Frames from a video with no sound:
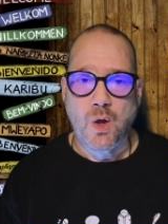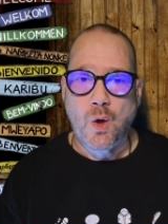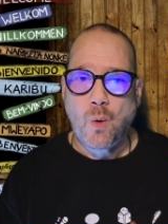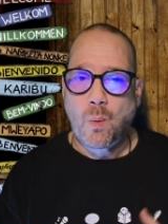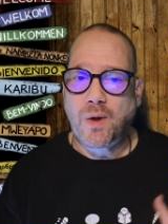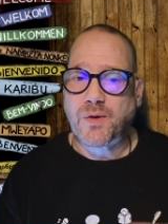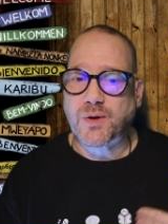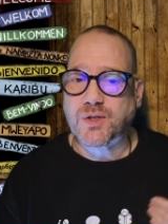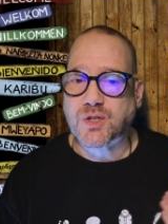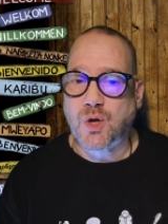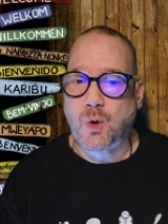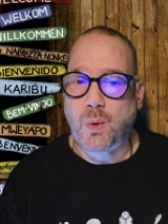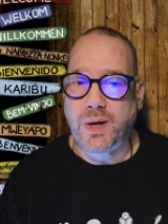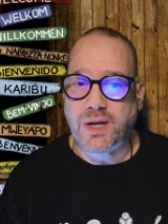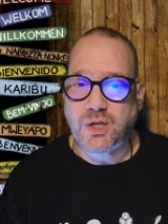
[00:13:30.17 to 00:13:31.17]
Whether it's a
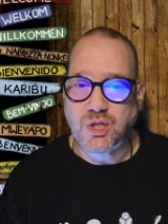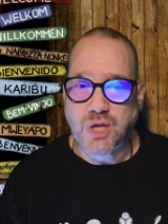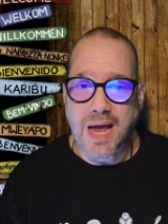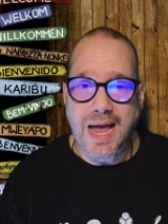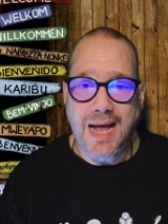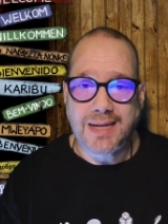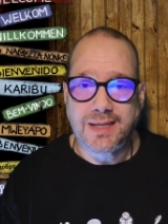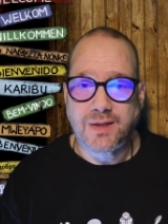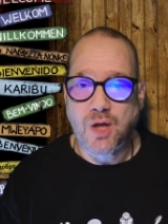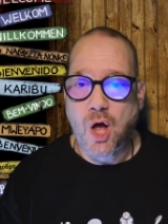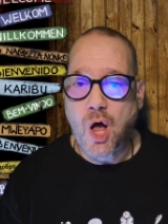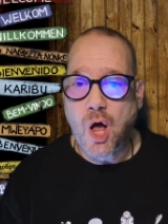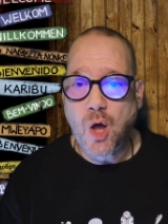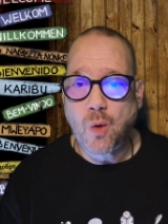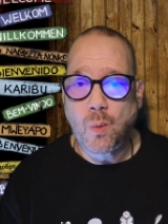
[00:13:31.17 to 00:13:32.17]
quick chat in the
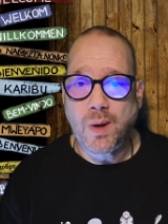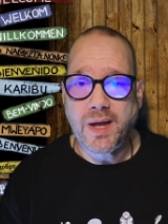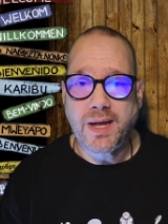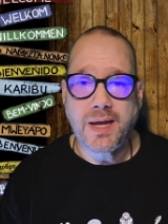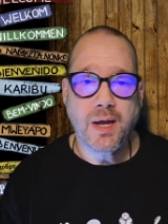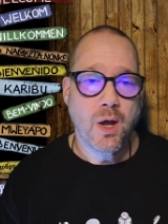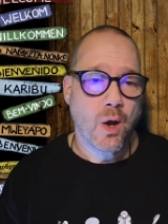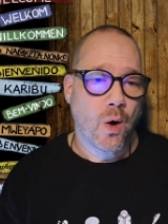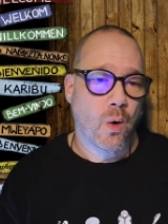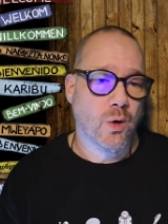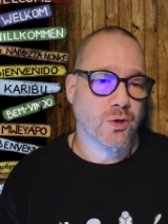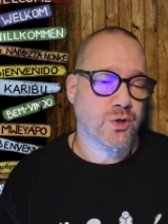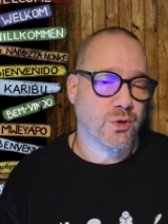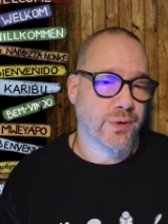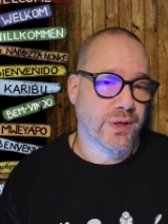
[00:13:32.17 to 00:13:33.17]
hallway or
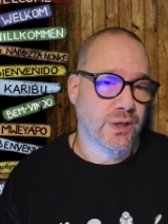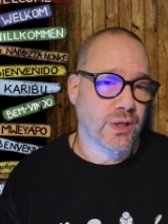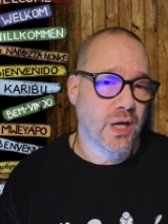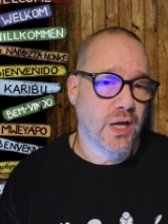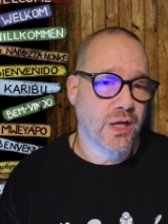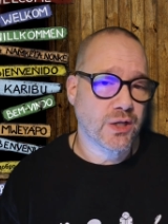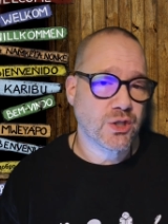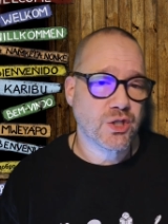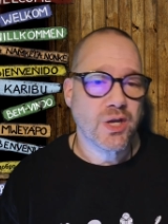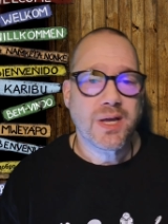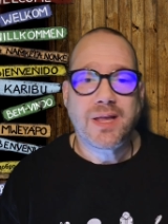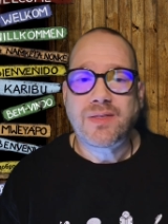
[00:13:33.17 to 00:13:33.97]
during lunch,